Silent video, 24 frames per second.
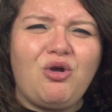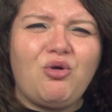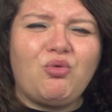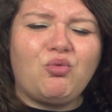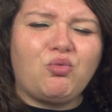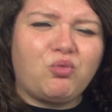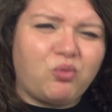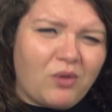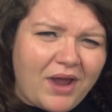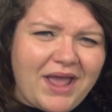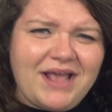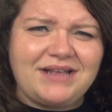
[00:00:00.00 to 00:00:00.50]

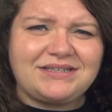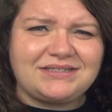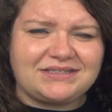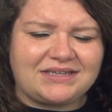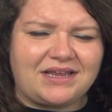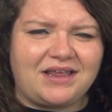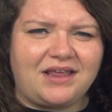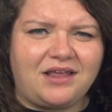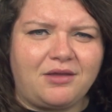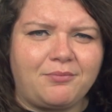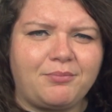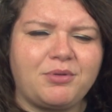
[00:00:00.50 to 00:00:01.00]

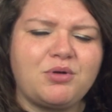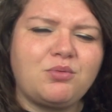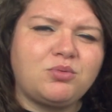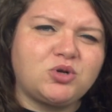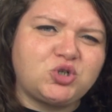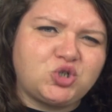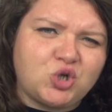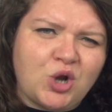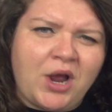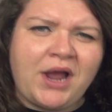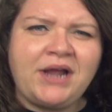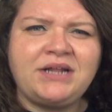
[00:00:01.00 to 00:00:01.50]
racing, but we're
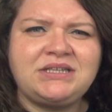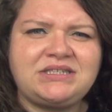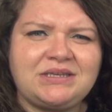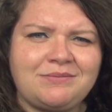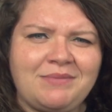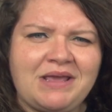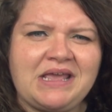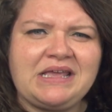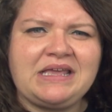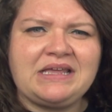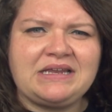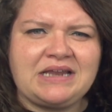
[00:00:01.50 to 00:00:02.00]
trying to
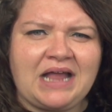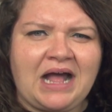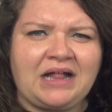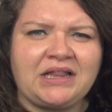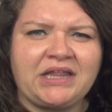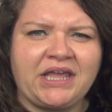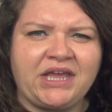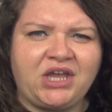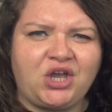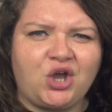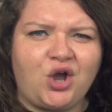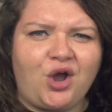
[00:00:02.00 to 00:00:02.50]
make it not
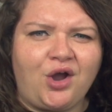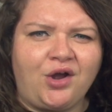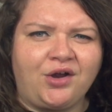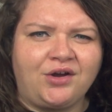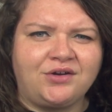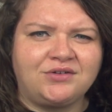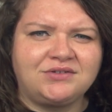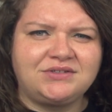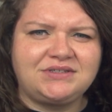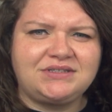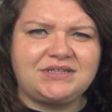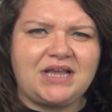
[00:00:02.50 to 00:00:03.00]
like
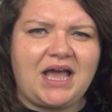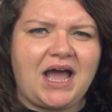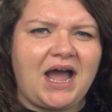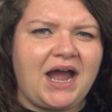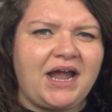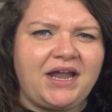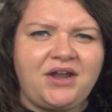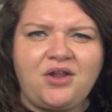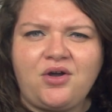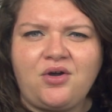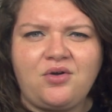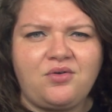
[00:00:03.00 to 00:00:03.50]
Cars.
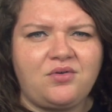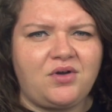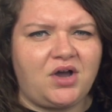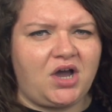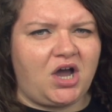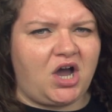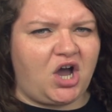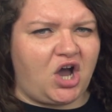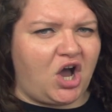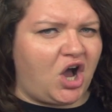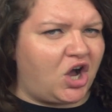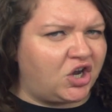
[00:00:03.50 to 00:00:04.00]
I don't
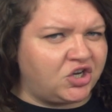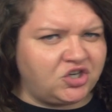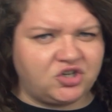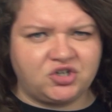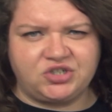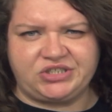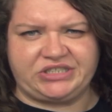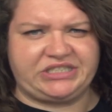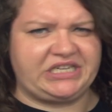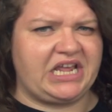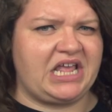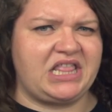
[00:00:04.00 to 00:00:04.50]

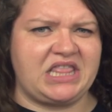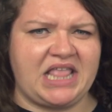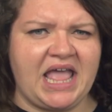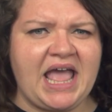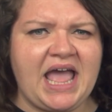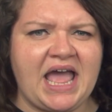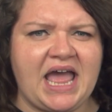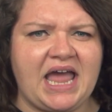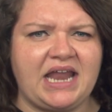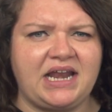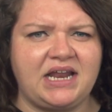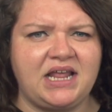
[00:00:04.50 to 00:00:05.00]
understand
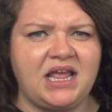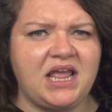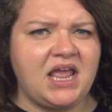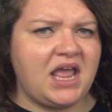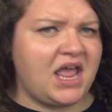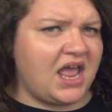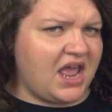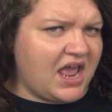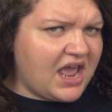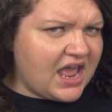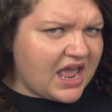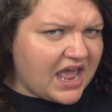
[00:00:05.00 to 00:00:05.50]
that
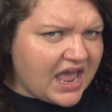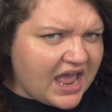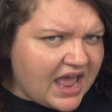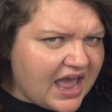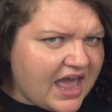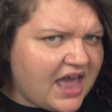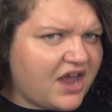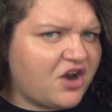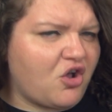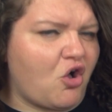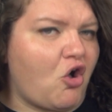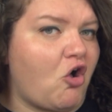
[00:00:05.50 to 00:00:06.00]

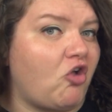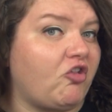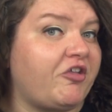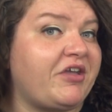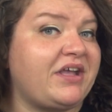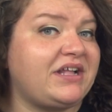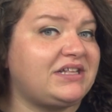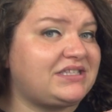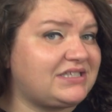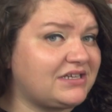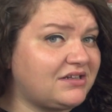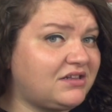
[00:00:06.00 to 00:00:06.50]
at all.
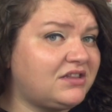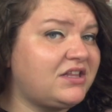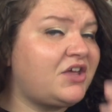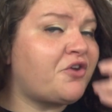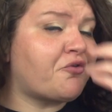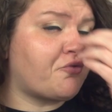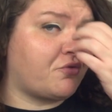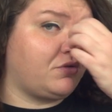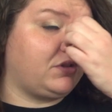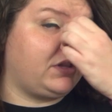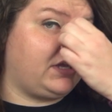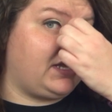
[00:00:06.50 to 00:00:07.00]
It's
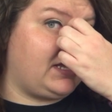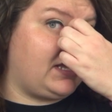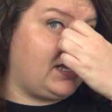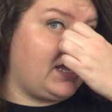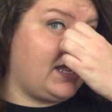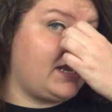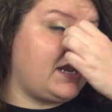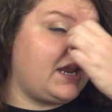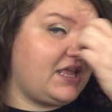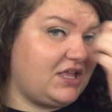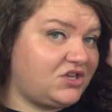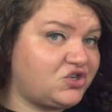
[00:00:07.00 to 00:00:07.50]
literally
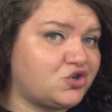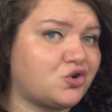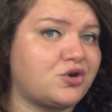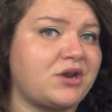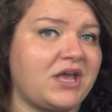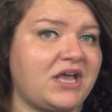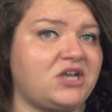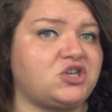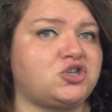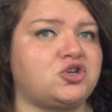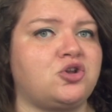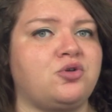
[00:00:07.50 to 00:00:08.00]
an
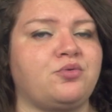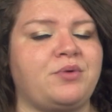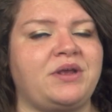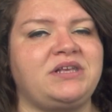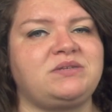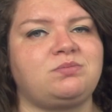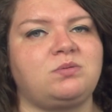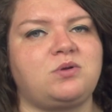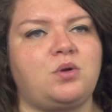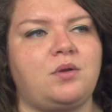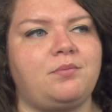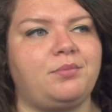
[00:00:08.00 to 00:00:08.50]
international
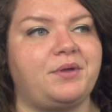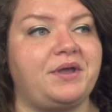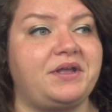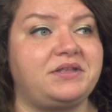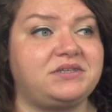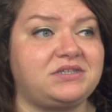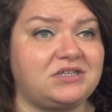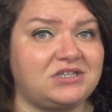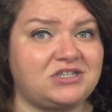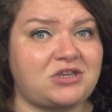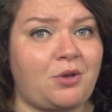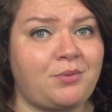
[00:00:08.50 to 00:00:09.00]
race between
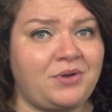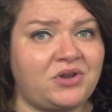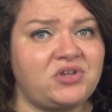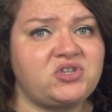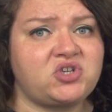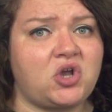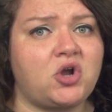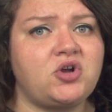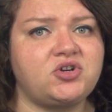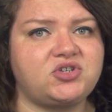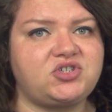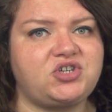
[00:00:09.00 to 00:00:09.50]
planes. So it is
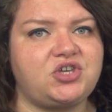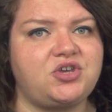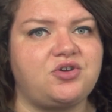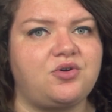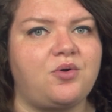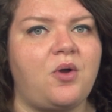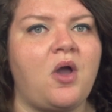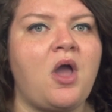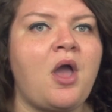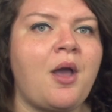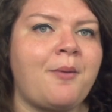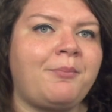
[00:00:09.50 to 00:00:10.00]
Cars
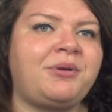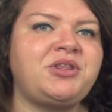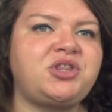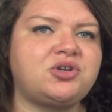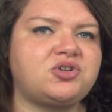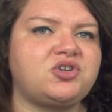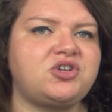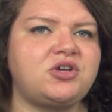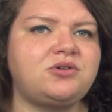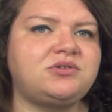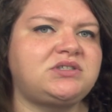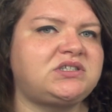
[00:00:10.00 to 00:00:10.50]
2, but
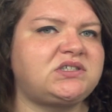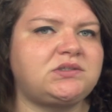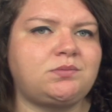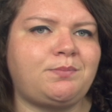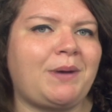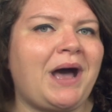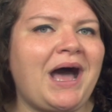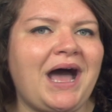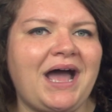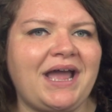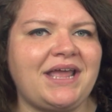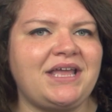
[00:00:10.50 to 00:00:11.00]
there's no
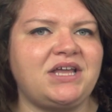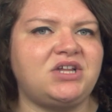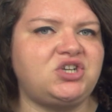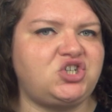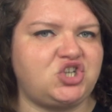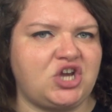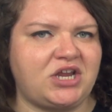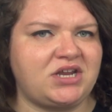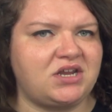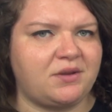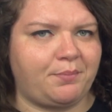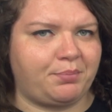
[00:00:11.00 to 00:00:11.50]
spy
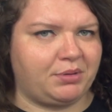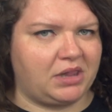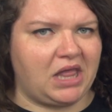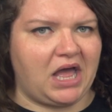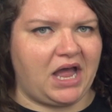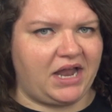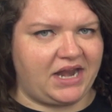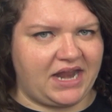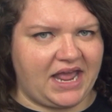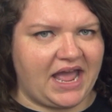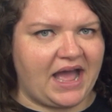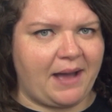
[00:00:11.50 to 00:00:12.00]
agenda
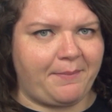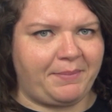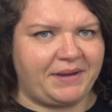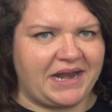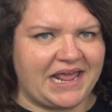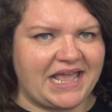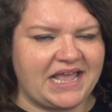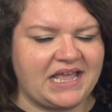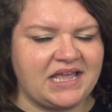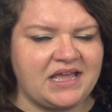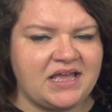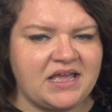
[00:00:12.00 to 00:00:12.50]
plot
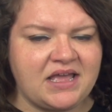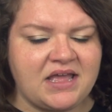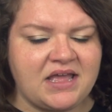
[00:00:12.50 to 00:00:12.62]
happening.